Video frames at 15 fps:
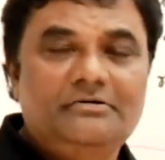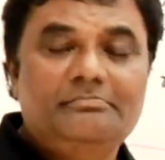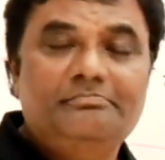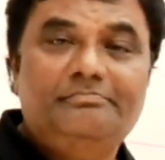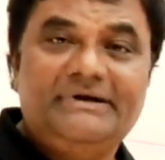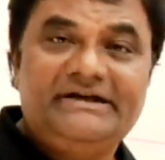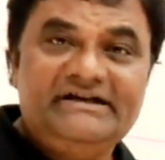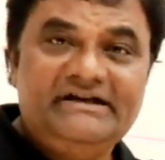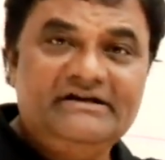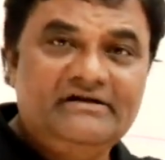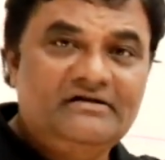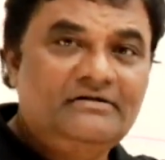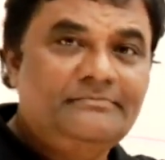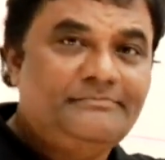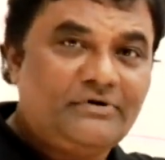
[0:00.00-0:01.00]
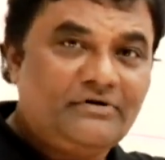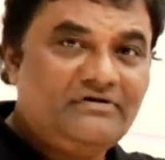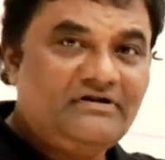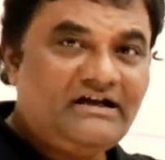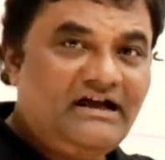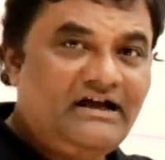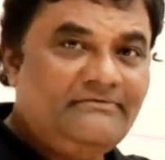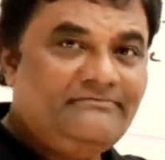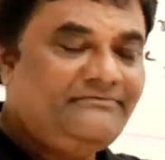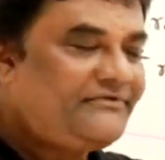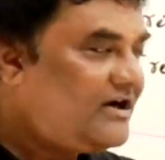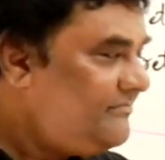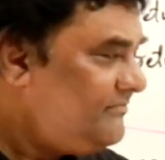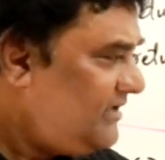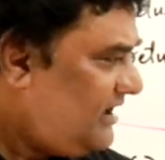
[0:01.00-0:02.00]
Bringing a program
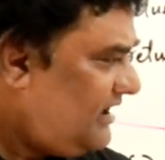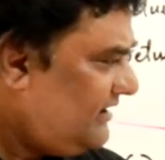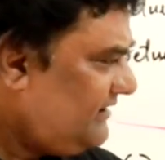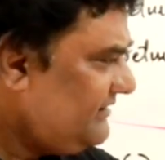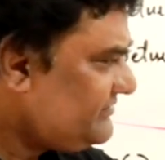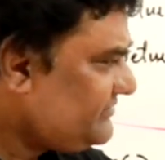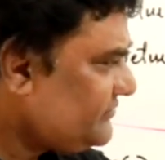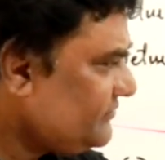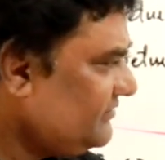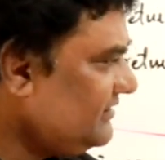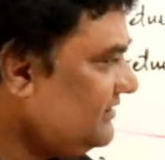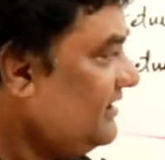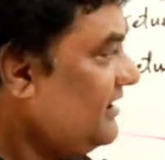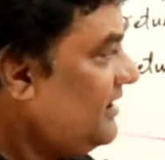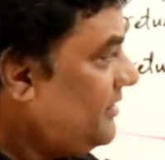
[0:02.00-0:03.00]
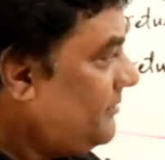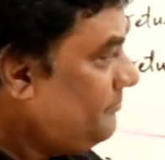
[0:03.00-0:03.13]
from hard disk to the